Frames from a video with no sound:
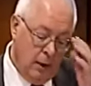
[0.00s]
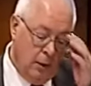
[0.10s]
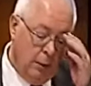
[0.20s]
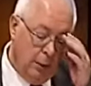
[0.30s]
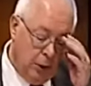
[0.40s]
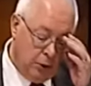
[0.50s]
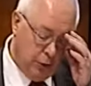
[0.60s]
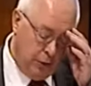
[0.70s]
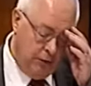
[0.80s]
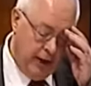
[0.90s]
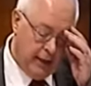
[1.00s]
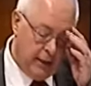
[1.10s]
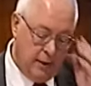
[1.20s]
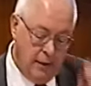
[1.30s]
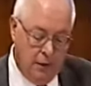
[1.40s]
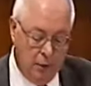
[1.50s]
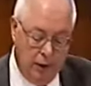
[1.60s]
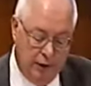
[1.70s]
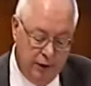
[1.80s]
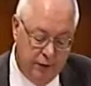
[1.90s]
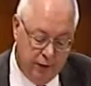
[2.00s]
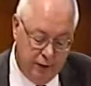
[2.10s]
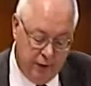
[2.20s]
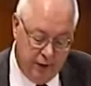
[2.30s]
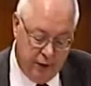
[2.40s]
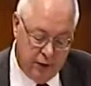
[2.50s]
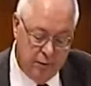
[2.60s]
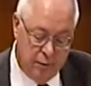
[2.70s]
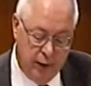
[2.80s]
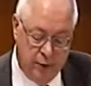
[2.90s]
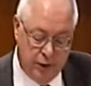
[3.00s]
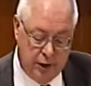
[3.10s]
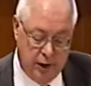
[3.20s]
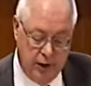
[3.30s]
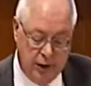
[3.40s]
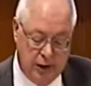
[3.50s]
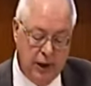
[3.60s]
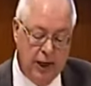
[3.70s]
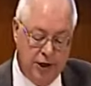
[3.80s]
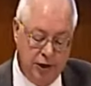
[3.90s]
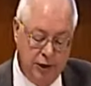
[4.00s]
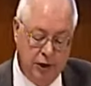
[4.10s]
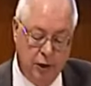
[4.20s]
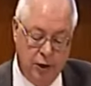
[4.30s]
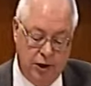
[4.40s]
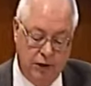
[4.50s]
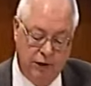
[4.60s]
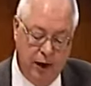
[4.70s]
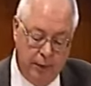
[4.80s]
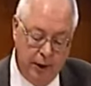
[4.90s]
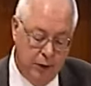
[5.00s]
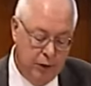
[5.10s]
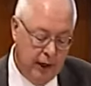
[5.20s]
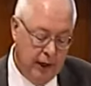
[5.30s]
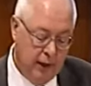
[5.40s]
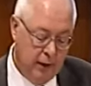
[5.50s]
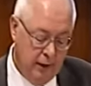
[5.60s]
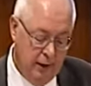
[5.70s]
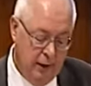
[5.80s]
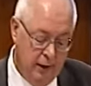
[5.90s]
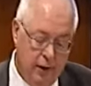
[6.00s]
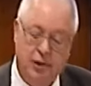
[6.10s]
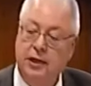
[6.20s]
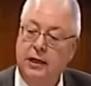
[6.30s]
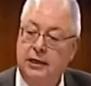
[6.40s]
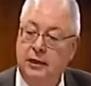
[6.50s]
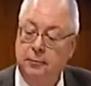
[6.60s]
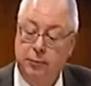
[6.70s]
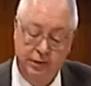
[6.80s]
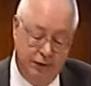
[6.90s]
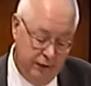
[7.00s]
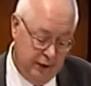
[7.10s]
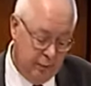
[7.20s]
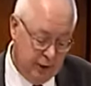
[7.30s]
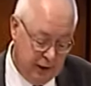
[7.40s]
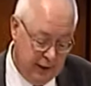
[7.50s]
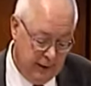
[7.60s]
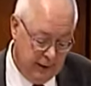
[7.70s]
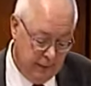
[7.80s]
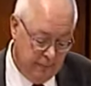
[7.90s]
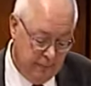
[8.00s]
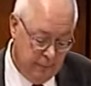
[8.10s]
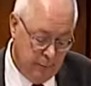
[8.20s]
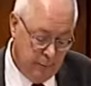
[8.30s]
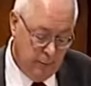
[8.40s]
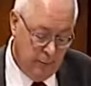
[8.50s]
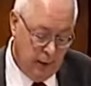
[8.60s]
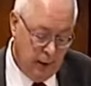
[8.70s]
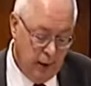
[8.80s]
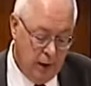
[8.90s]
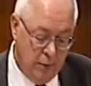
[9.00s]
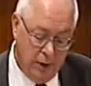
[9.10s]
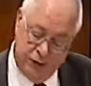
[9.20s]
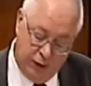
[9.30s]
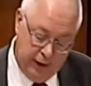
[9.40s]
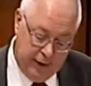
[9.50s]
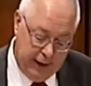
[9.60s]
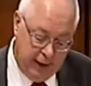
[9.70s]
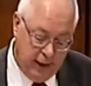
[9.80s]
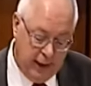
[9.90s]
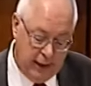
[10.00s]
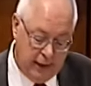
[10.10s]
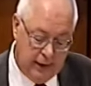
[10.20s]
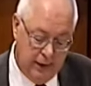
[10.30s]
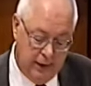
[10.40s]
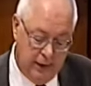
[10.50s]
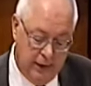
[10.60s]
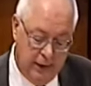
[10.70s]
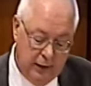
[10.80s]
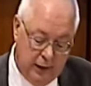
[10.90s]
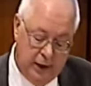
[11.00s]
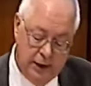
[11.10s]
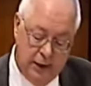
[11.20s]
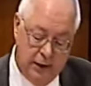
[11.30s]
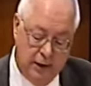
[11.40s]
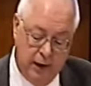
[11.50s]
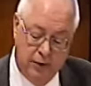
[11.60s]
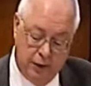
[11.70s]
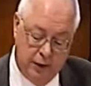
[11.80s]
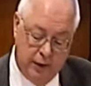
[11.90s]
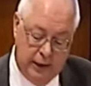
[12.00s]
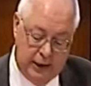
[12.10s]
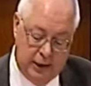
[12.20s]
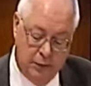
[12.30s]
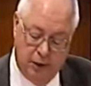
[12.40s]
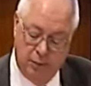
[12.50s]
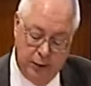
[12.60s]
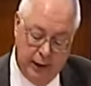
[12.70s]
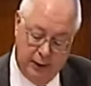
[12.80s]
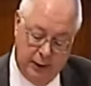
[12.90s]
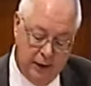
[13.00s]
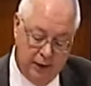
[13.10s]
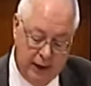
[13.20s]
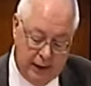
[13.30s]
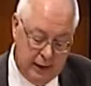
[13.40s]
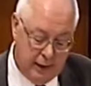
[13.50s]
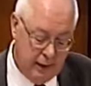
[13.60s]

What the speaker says: We will also invest £150,000 to slash the cost of wraparound care in our nurseries by 50%. We fully recognise that the increases in council tax will impact on our residents,